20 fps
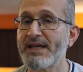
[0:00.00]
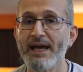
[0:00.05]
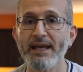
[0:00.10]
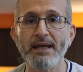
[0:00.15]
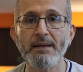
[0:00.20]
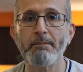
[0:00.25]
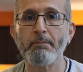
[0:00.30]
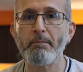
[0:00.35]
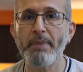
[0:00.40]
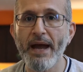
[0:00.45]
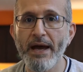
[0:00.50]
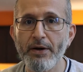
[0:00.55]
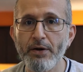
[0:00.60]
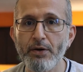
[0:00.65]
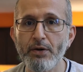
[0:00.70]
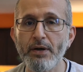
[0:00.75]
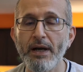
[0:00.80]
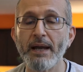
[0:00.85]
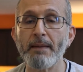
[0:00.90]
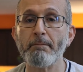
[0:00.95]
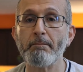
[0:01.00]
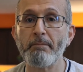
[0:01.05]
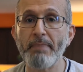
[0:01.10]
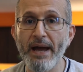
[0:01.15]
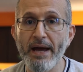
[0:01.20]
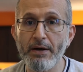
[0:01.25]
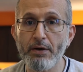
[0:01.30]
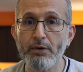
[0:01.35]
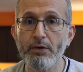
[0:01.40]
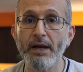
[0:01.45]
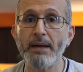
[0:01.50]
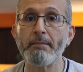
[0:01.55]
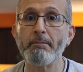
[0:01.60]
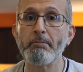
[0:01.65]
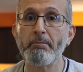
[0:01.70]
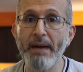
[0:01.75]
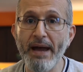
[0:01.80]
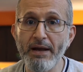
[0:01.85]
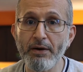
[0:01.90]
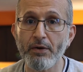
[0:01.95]
getting better and better
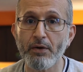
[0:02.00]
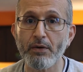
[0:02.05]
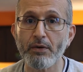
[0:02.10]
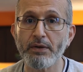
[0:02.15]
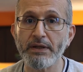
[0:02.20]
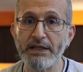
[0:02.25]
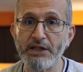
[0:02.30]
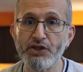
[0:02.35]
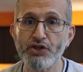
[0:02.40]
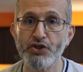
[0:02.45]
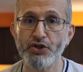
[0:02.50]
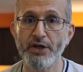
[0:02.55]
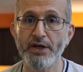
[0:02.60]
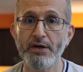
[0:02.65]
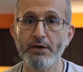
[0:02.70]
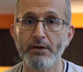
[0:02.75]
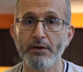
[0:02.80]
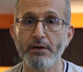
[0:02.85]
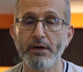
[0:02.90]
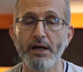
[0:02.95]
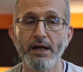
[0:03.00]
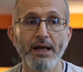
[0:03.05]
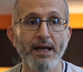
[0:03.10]
and better each year.